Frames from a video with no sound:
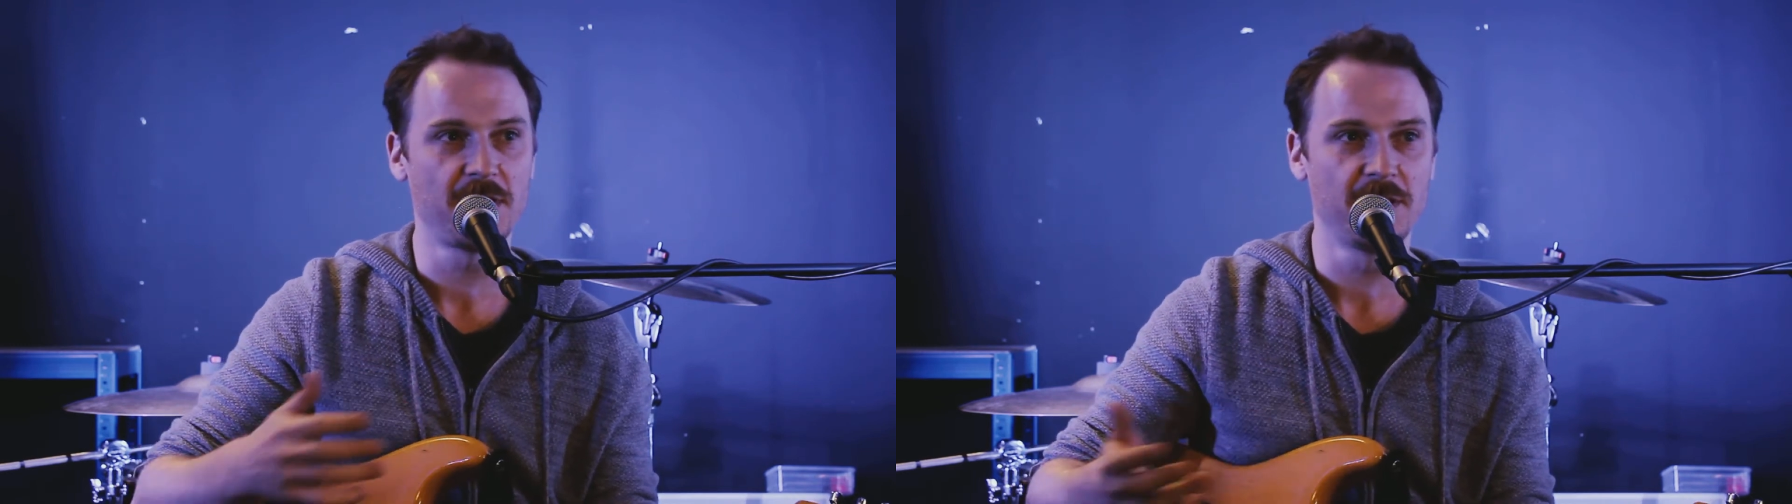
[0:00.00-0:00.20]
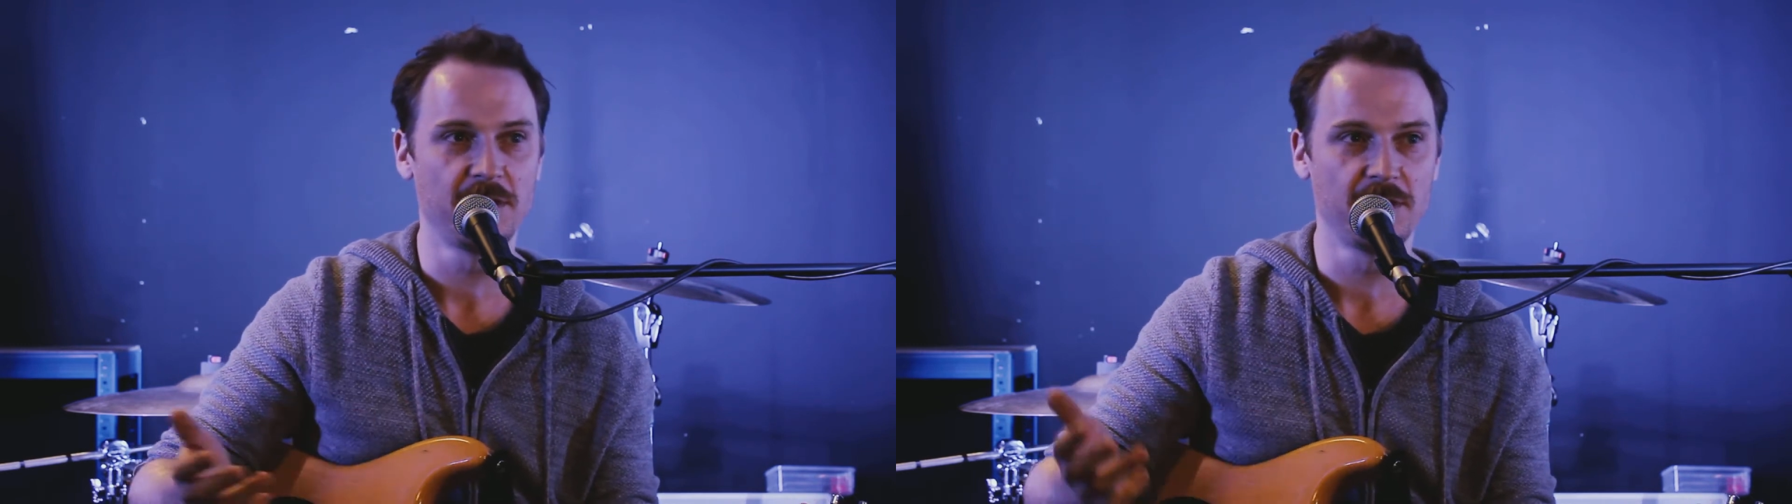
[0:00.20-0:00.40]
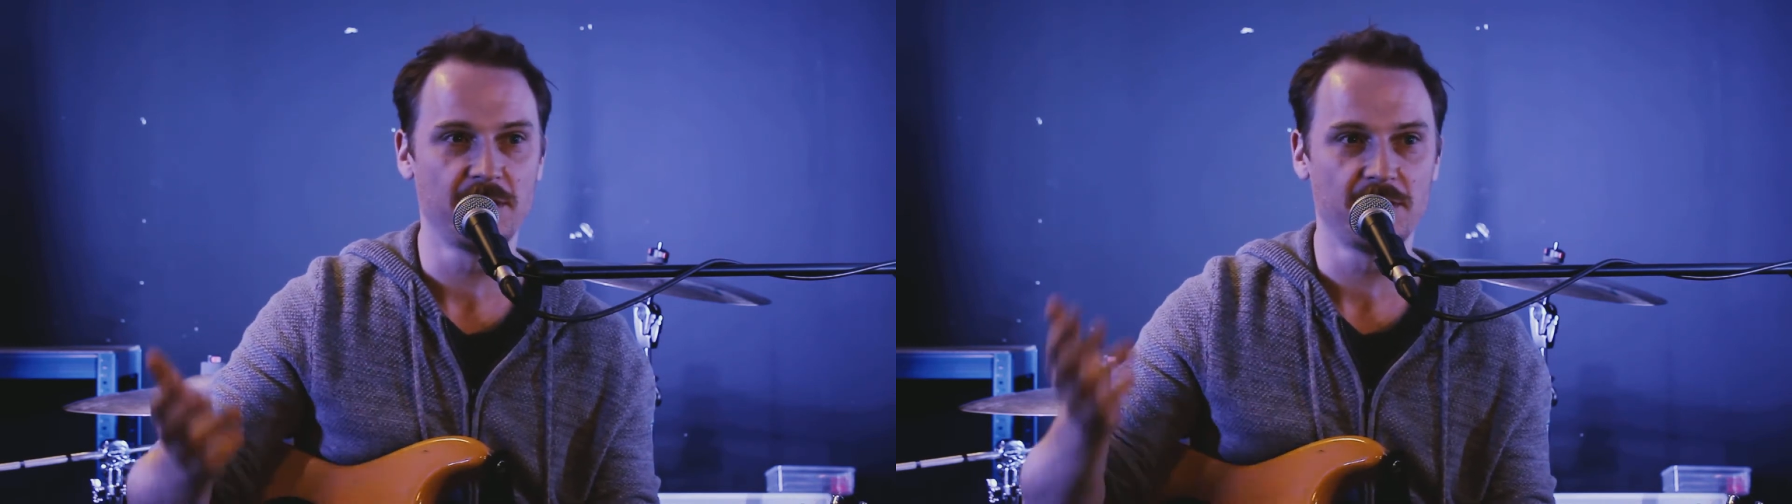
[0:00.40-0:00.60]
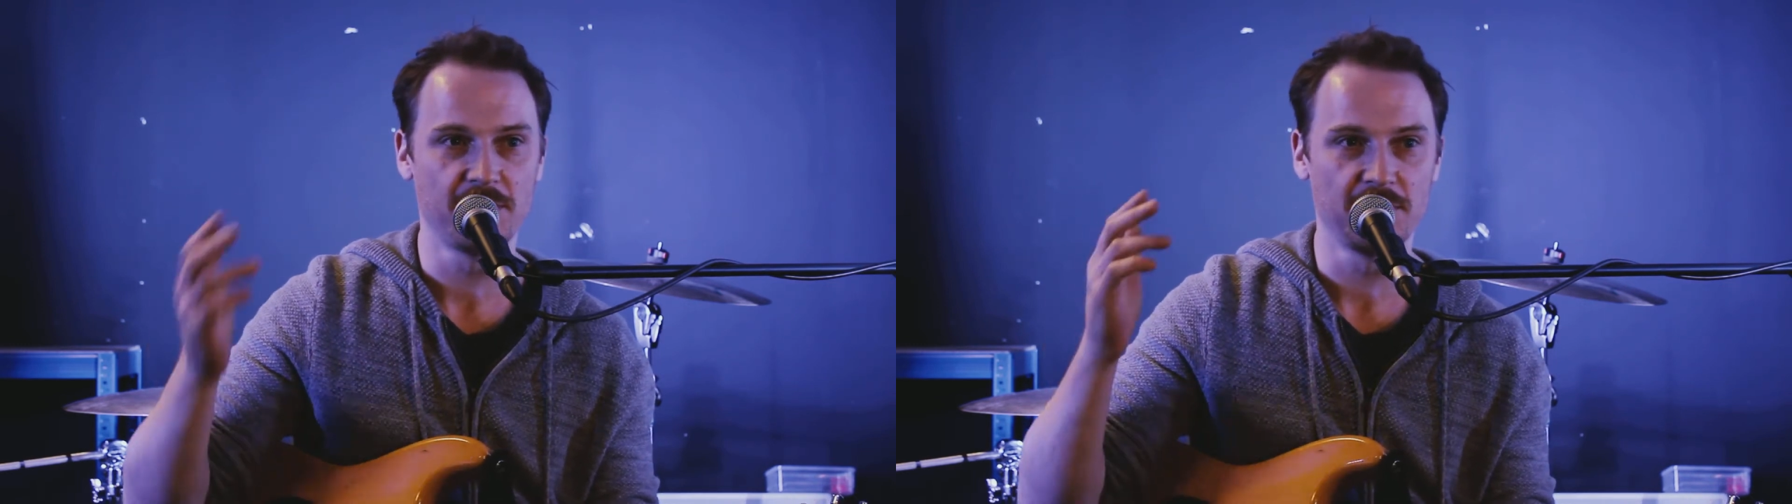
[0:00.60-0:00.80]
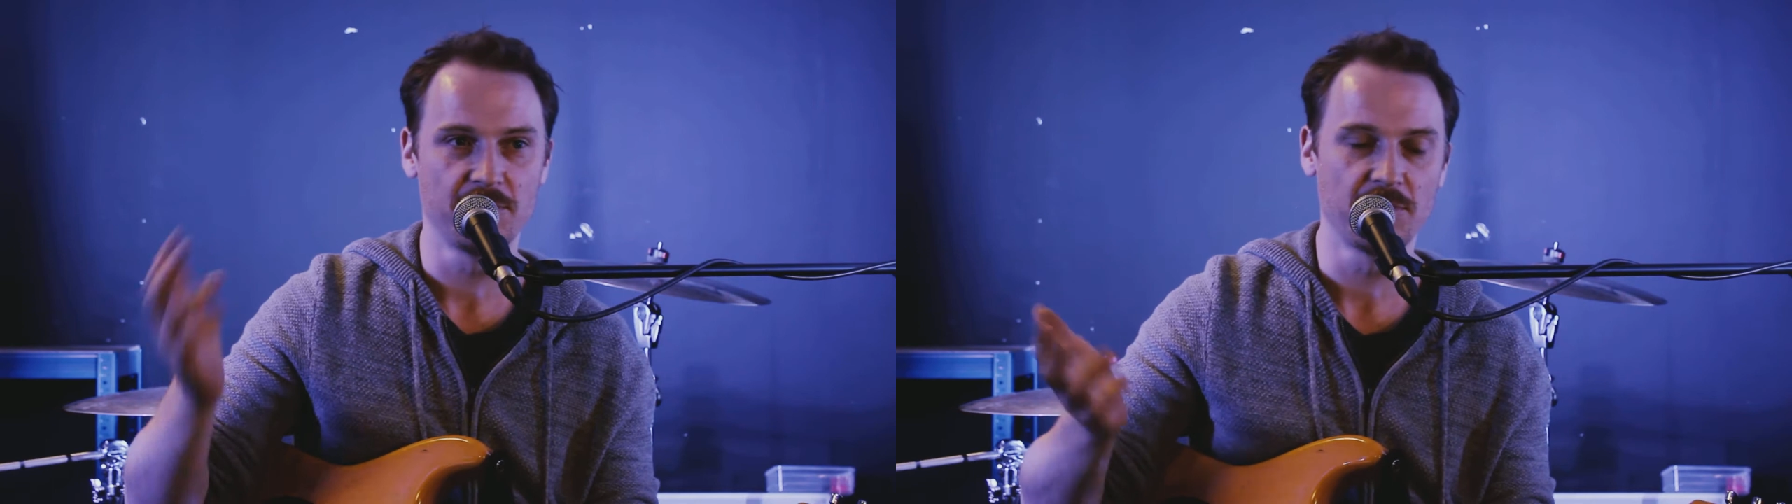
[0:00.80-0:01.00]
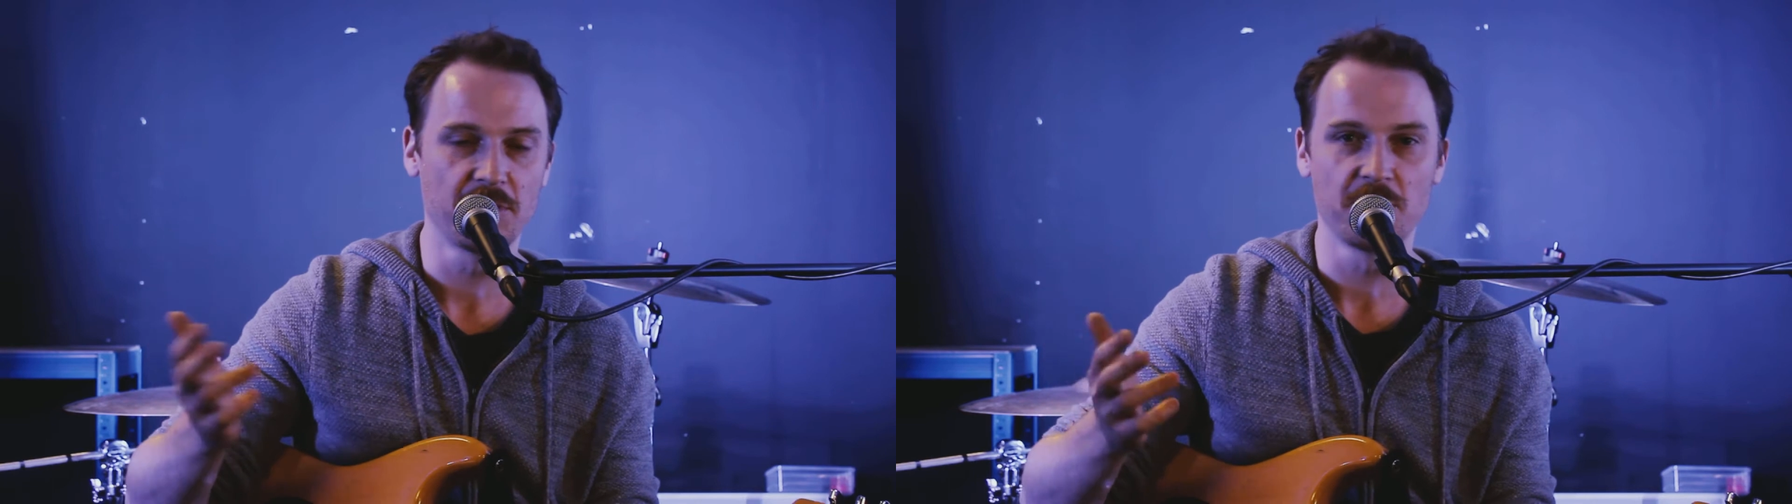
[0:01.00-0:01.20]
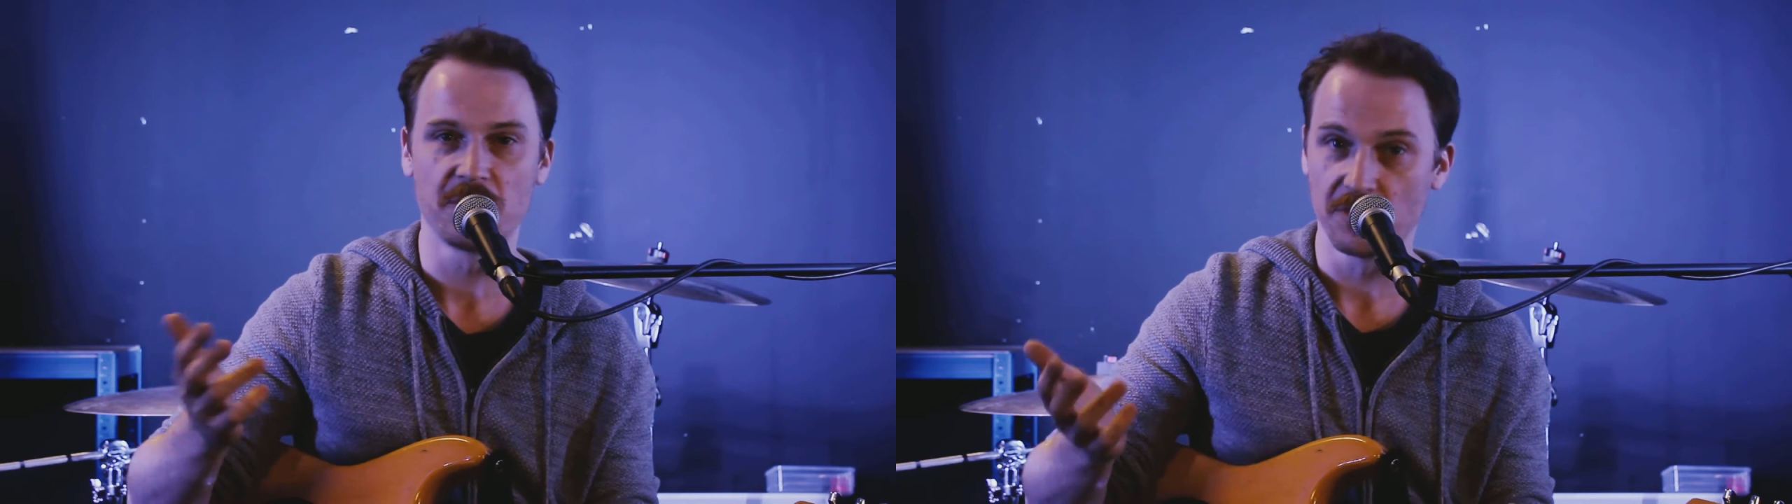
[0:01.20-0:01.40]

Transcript: in the rhythm and